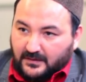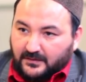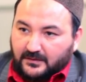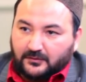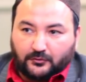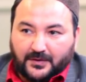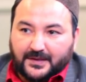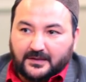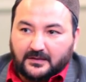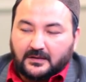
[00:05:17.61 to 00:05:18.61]
is
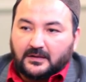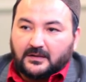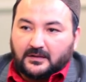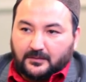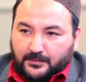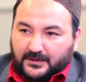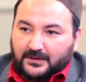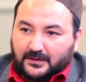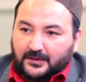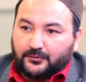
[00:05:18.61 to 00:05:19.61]
nothing but
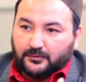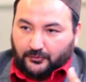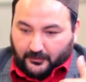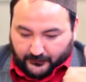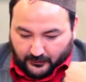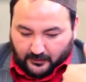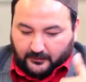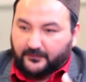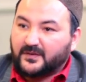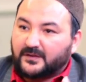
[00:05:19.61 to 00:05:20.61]
a result of your
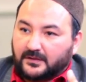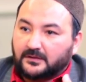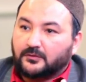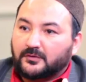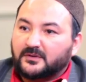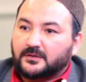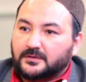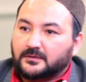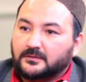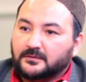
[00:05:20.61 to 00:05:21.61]
physical
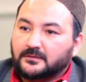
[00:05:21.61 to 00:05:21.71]
condition.